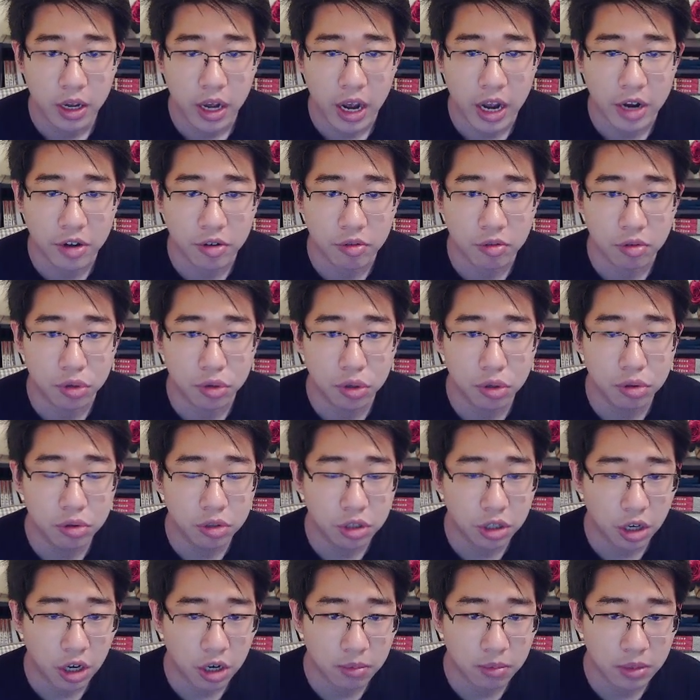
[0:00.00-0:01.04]
I do 2
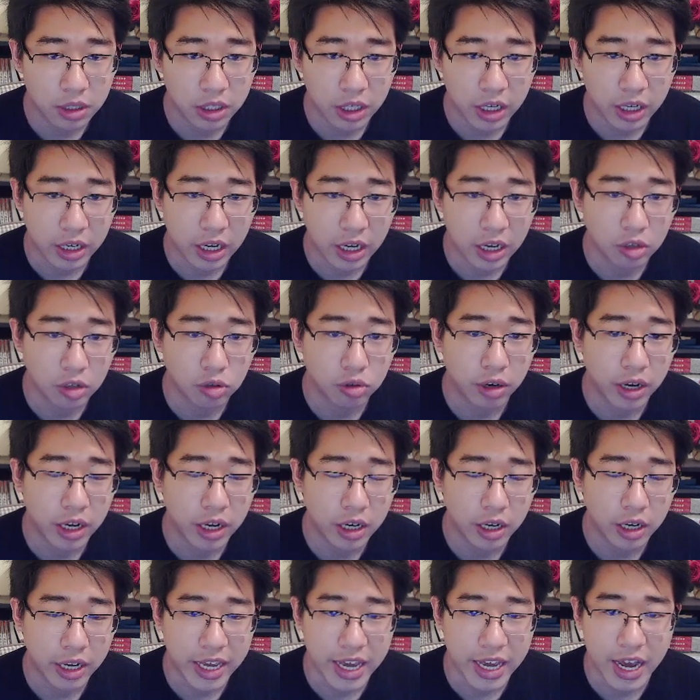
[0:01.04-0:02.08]
charms and I try
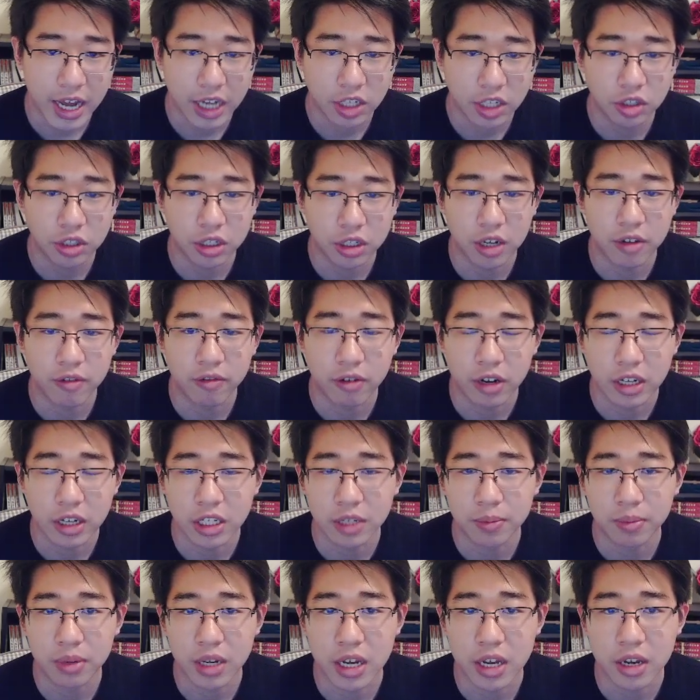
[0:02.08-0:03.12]
to catch a Frenzy
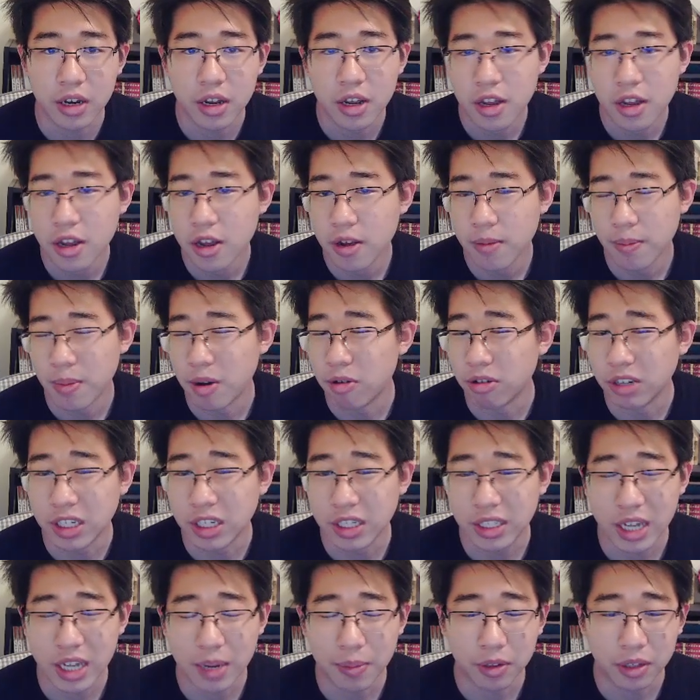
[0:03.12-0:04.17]
Plant, but we
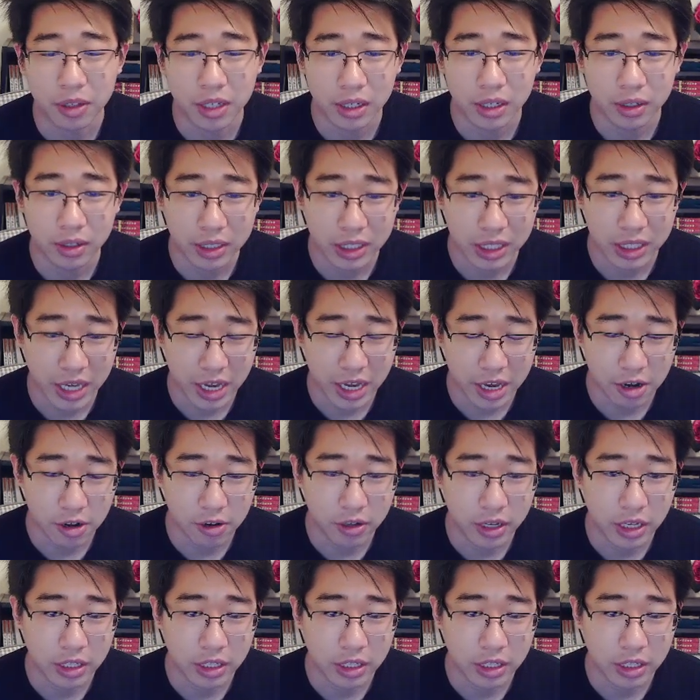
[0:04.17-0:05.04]
just simultaneously KO.